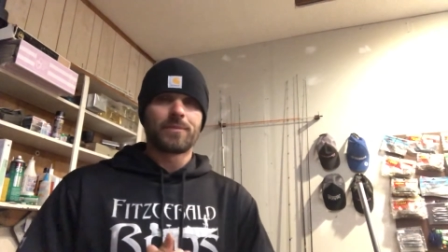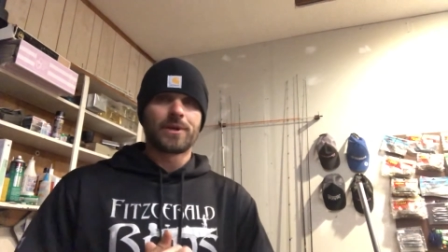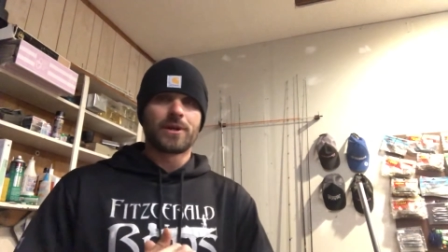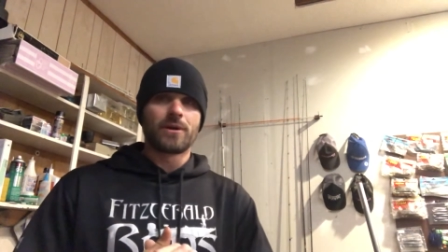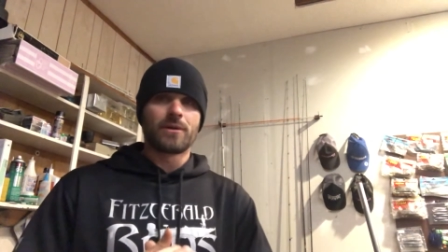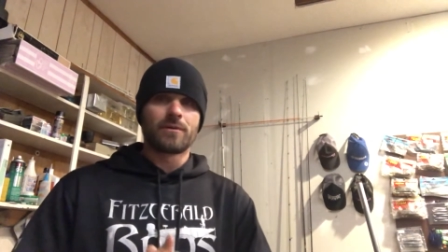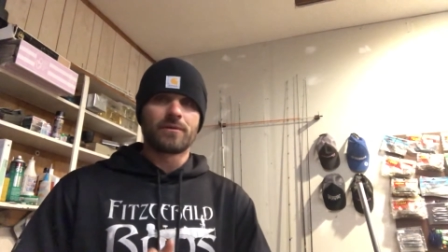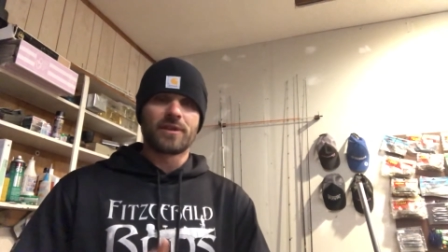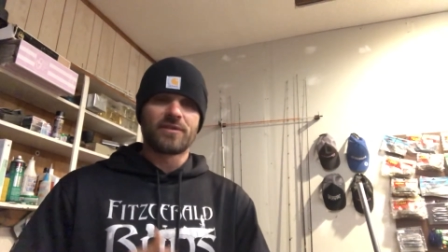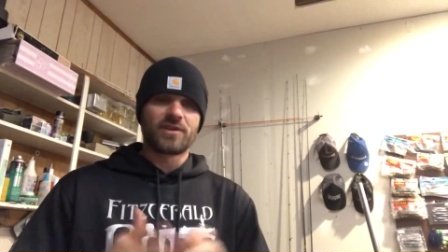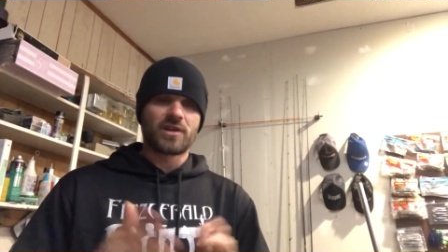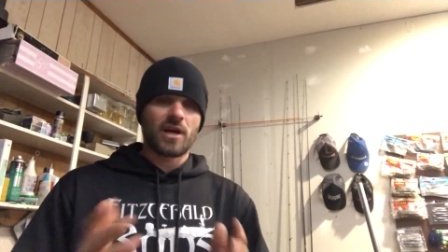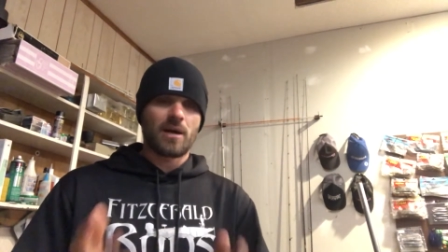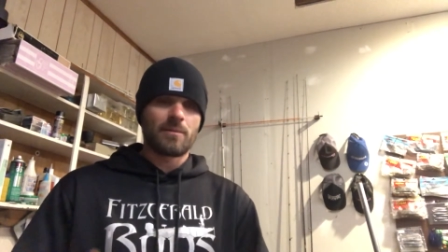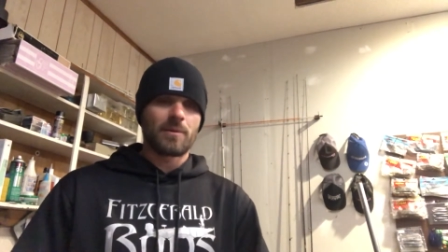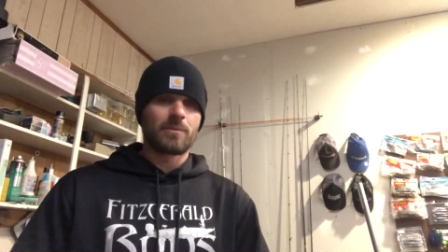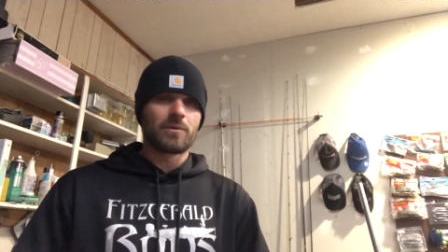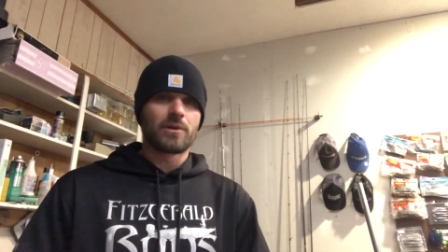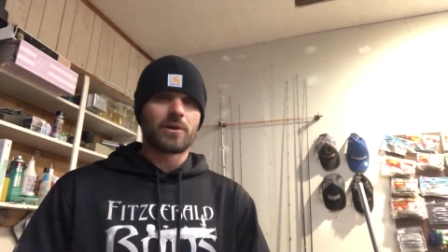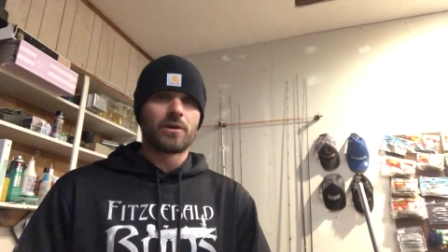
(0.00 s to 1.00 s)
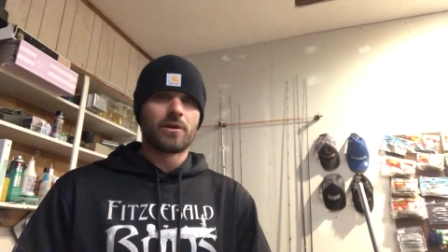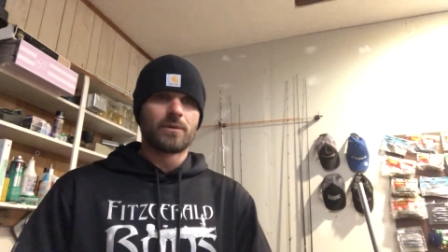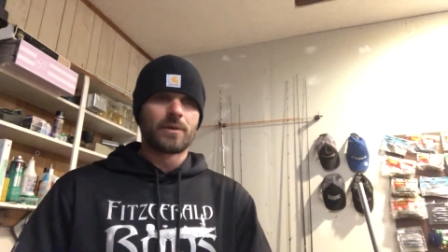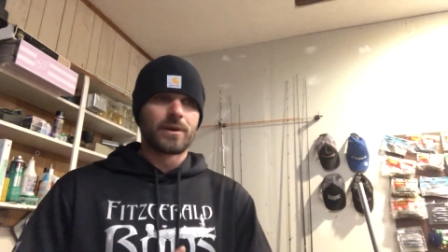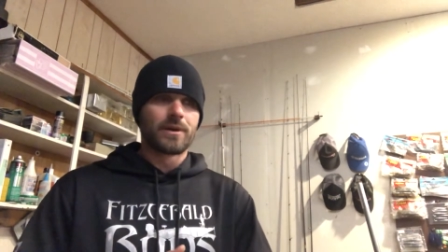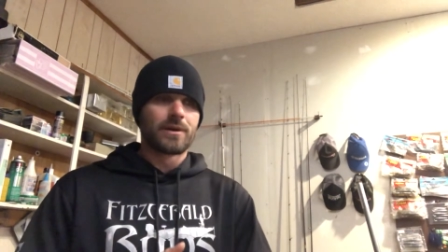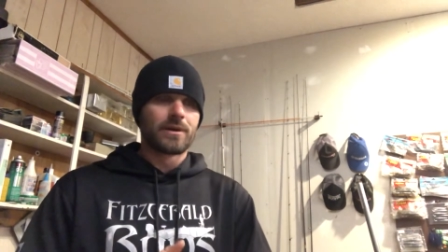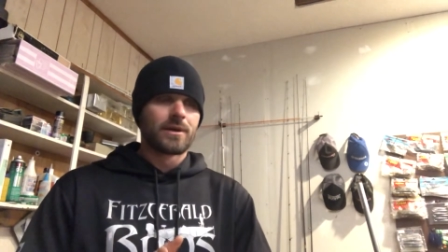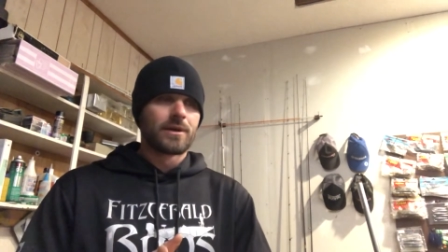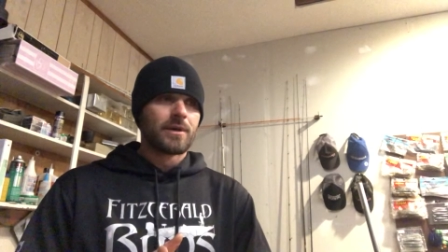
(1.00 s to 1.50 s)
You know, leave a comment below,
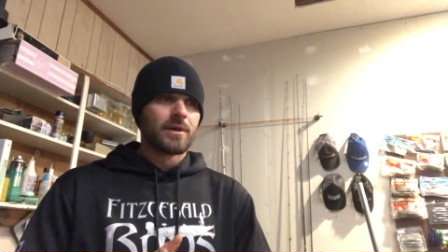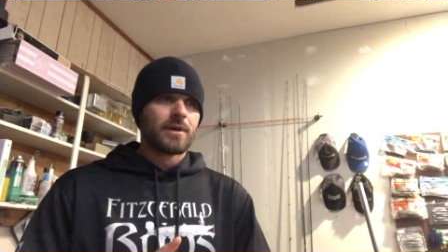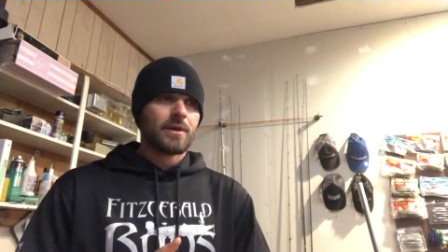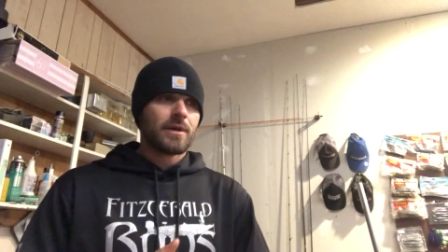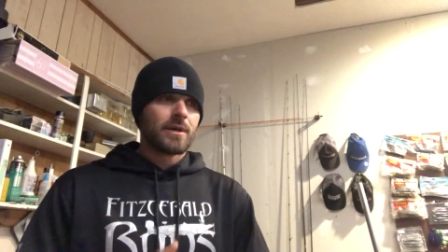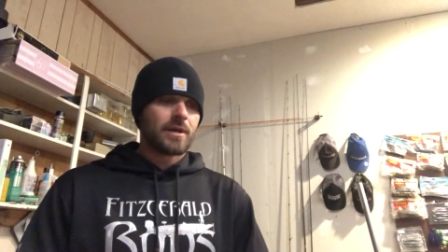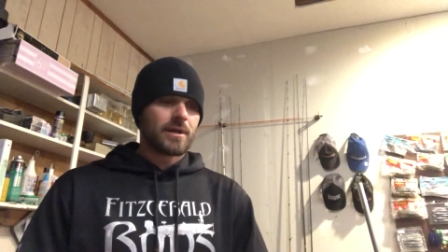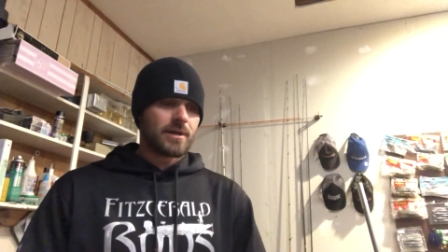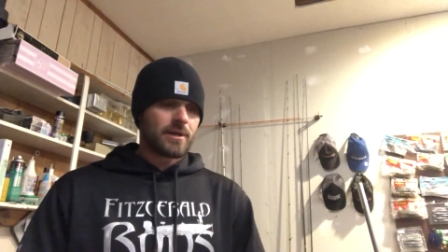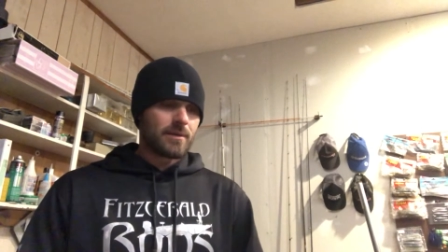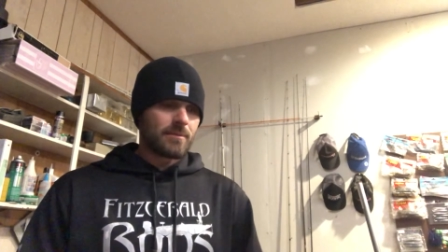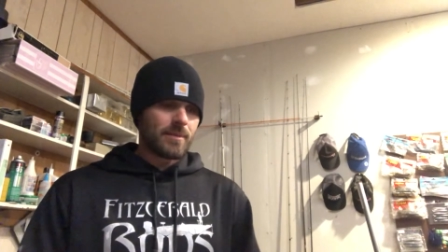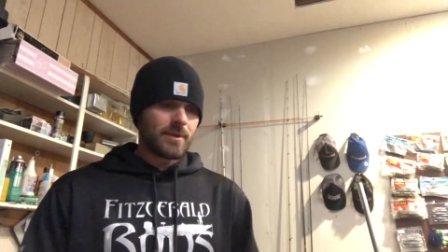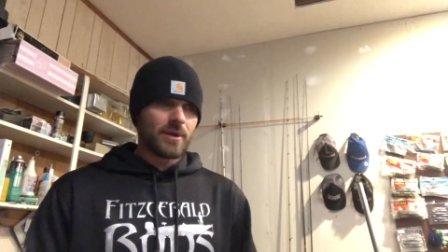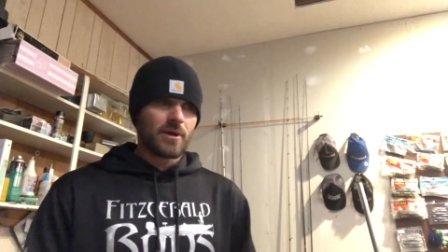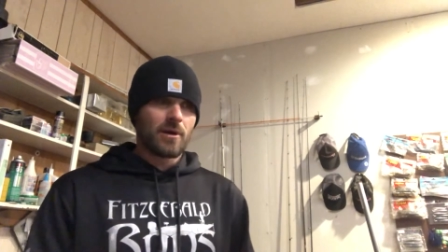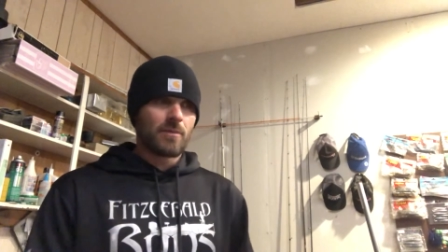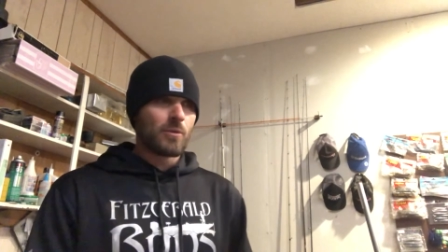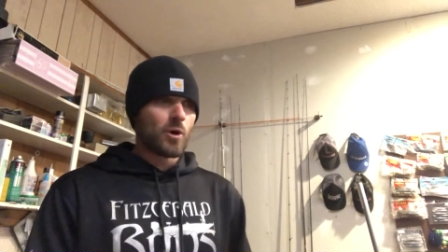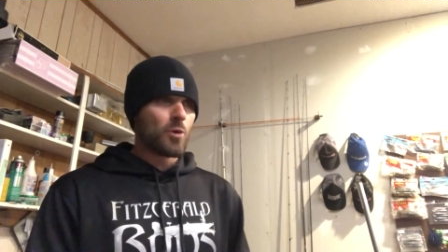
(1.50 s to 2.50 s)
and you know,